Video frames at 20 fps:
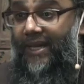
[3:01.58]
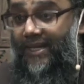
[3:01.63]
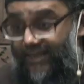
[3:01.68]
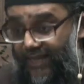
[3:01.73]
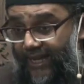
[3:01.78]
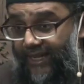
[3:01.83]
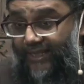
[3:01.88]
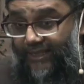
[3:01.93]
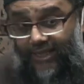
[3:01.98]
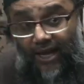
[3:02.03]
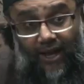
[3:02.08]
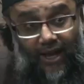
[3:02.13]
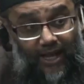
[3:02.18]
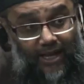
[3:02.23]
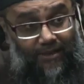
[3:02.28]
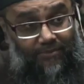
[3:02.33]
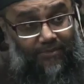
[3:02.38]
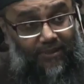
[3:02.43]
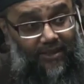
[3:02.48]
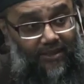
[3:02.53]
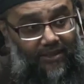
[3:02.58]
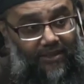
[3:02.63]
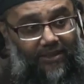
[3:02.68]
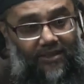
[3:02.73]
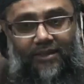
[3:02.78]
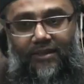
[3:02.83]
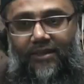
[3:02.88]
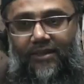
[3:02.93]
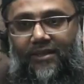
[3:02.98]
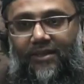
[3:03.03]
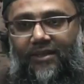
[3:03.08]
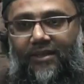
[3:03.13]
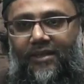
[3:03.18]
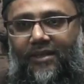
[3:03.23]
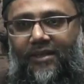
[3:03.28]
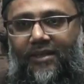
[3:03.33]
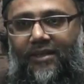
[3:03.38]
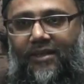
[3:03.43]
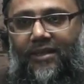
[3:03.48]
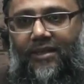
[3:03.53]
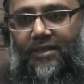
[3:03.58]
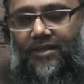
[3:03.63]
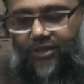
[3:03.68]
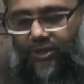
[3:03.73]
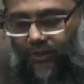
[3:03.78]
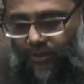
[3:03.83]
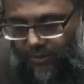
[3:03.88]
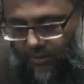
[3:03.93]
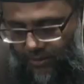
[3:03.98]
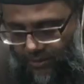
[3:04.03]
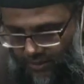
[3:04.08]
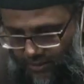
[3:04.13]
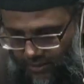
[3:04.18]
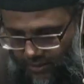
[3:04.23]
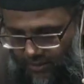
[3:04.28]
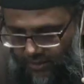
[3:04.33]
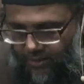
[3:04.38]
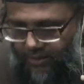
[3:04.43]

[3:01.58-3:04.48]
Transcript: may take time to